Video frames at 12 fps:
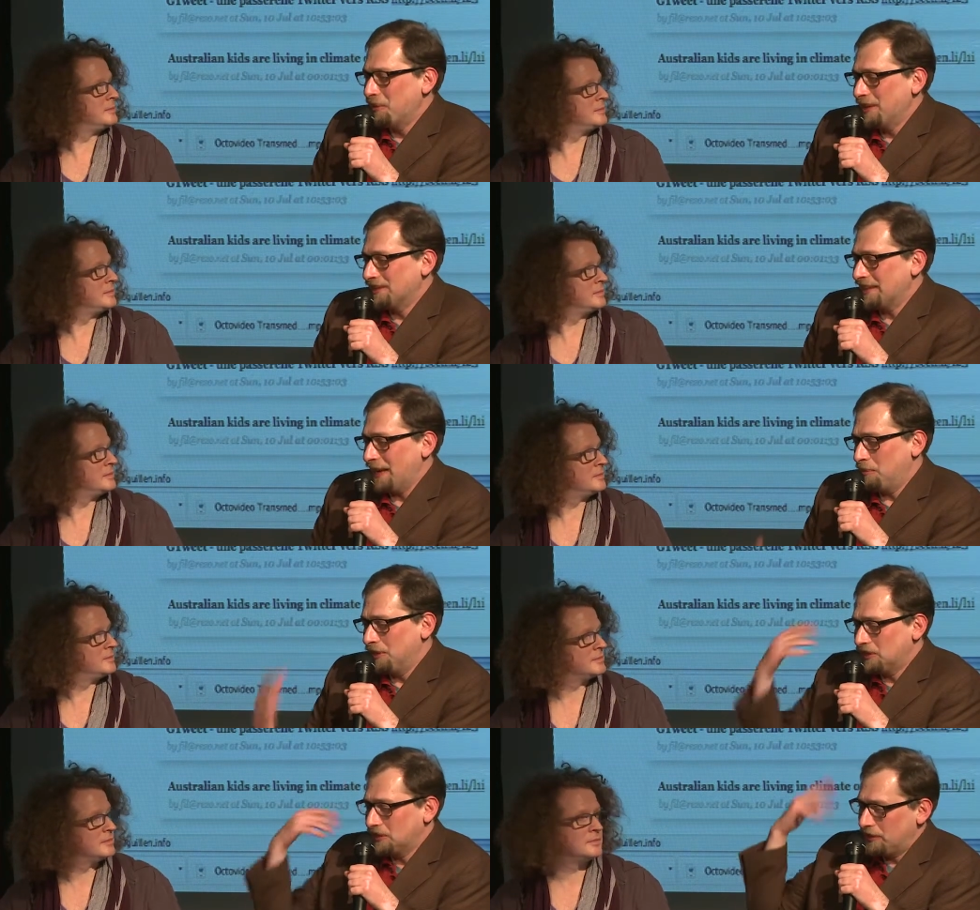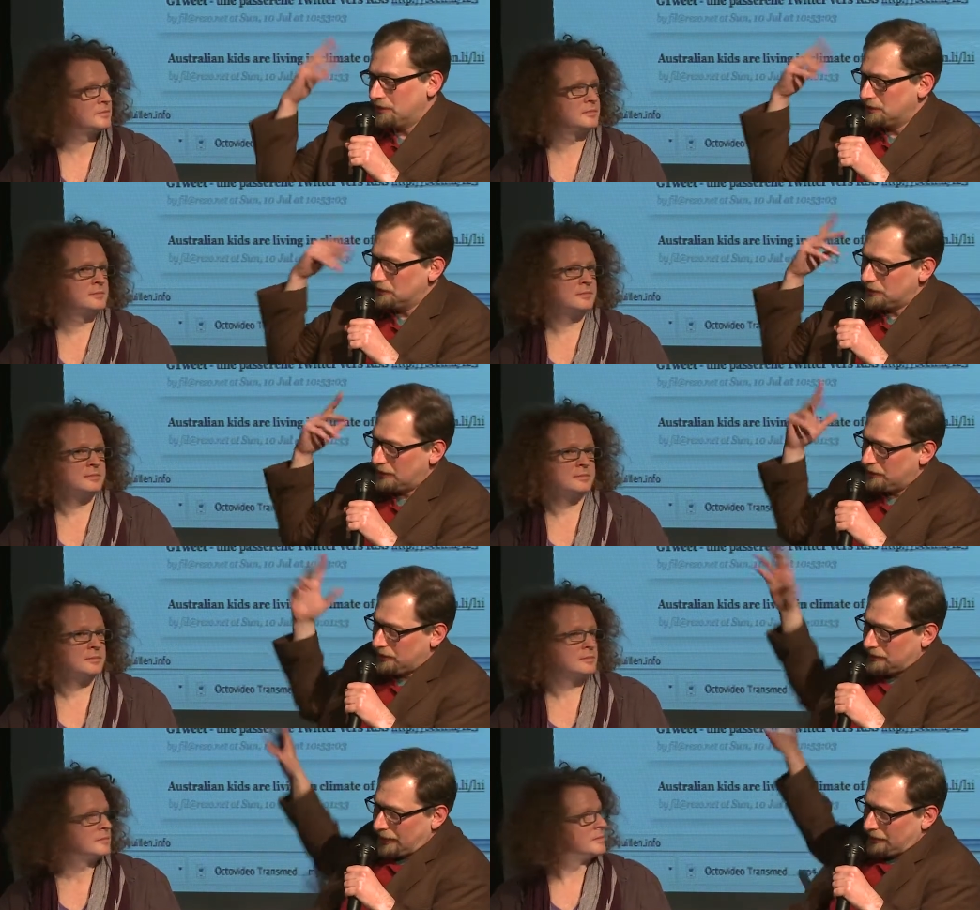Speaker 1: that we established. So this is like they
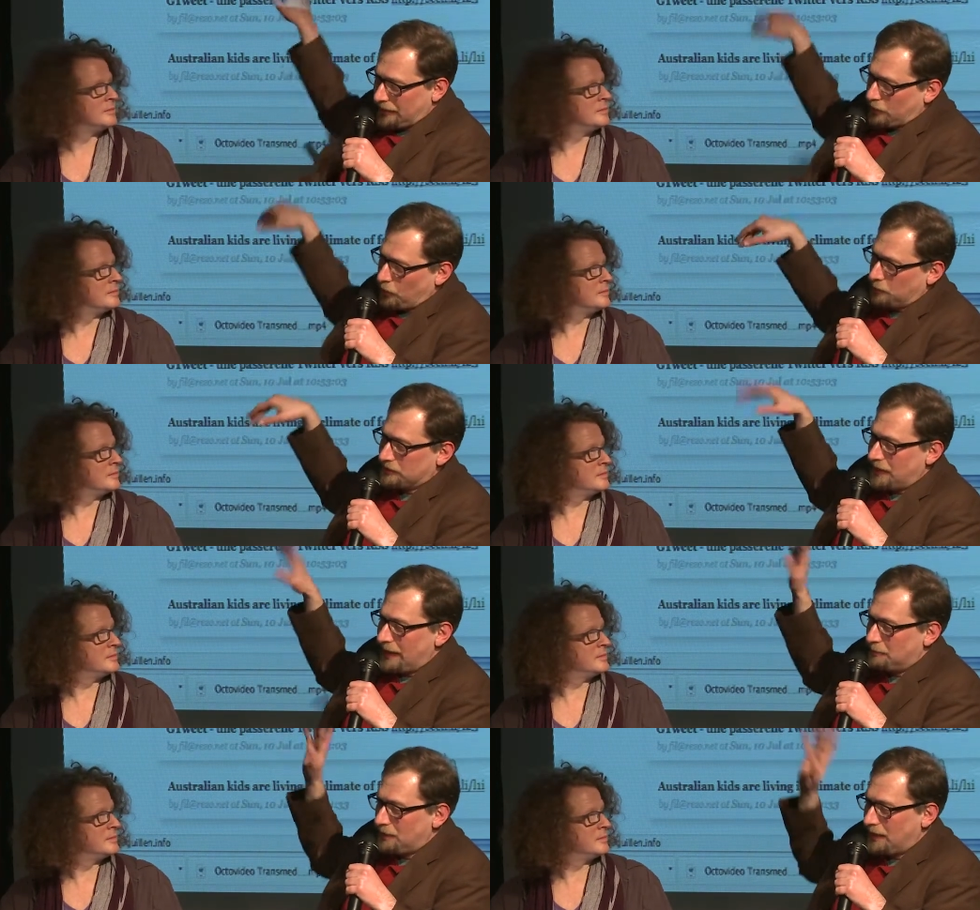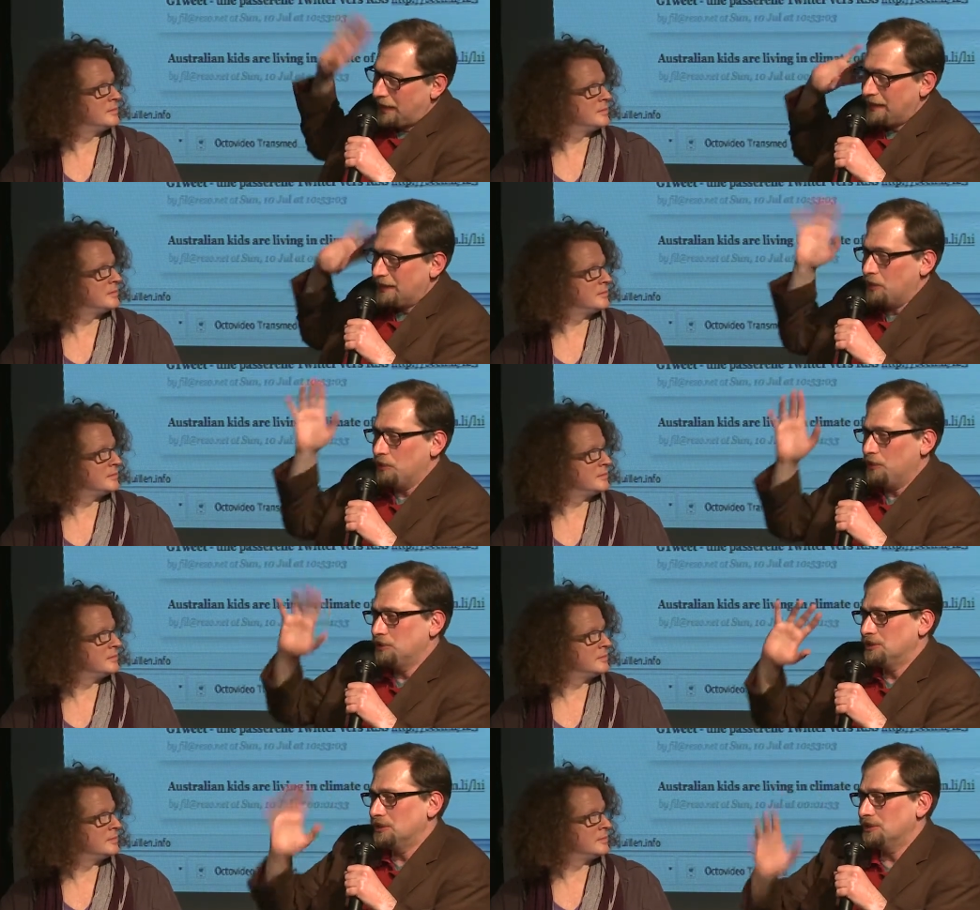had like a global timeline and known
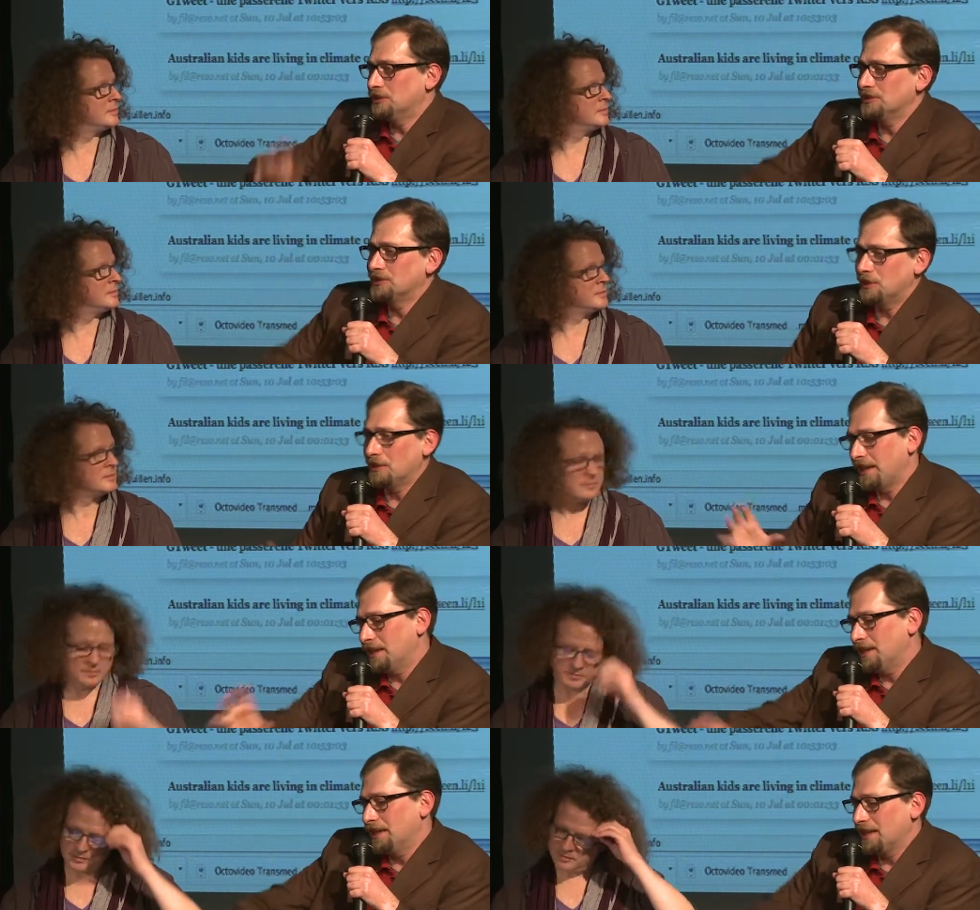users and sort of had like.